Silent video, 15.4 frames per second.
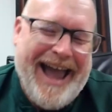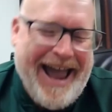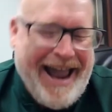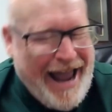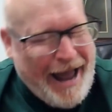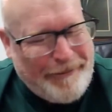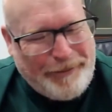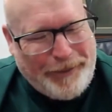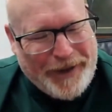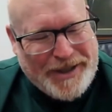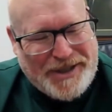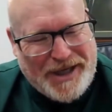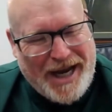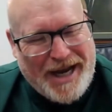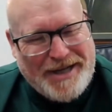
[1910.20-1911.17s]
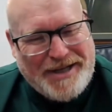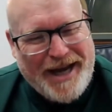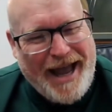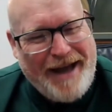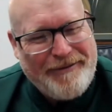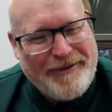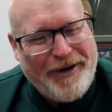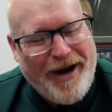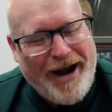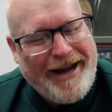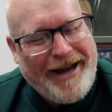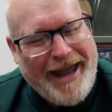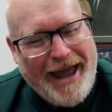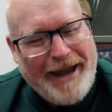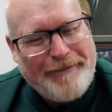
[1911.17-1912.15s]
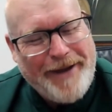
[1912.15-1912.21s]
I appreciate you. Have a great
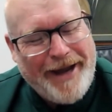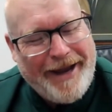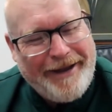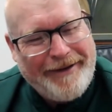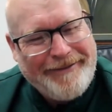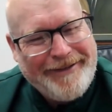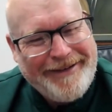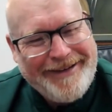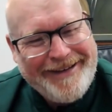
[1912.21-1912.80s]
day, man.